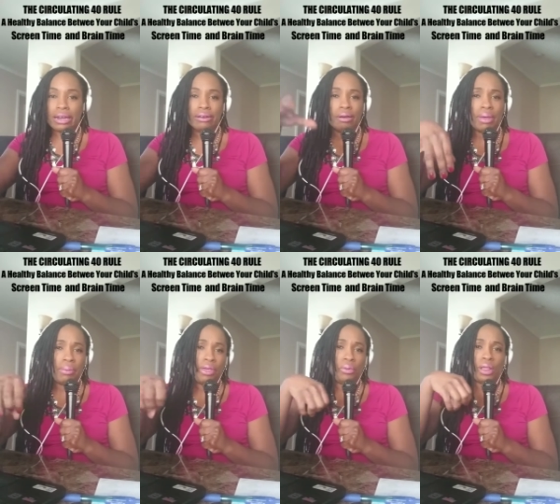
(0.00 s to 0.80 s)
I don't know,
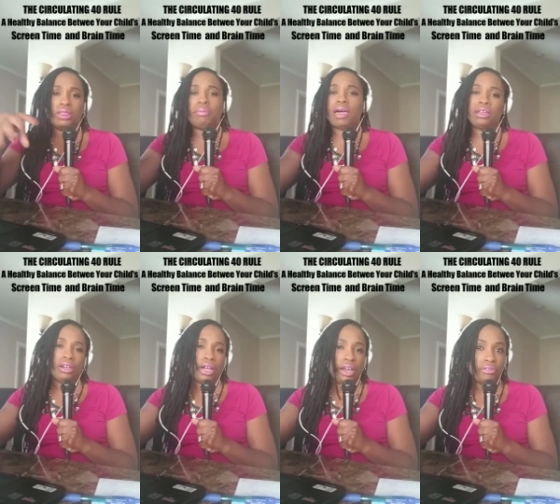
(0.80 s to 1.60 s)
maybe you want them out of
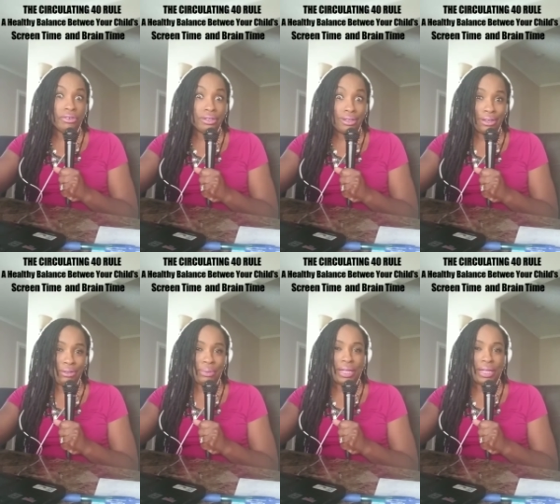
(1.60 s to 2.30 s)
your hair for as long as